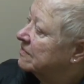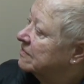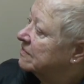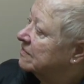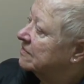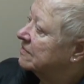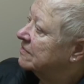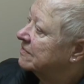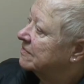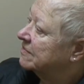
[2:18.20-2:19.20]

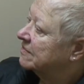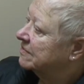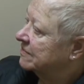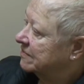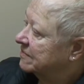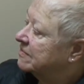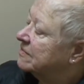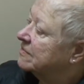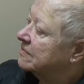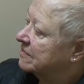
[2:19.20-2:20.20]

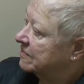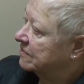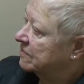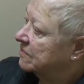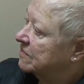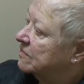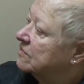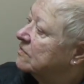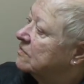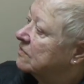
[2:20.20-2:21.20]

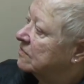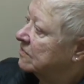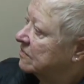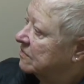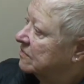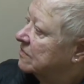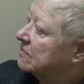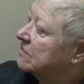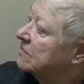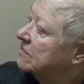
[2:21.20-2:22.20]

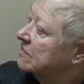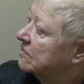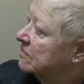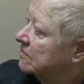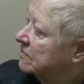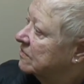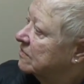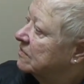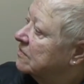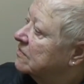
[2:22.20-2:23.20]

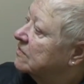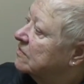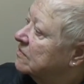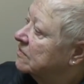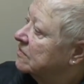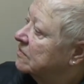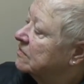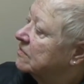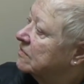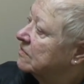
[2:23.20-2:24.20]

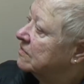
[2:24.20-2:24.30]
This person isn't speaking.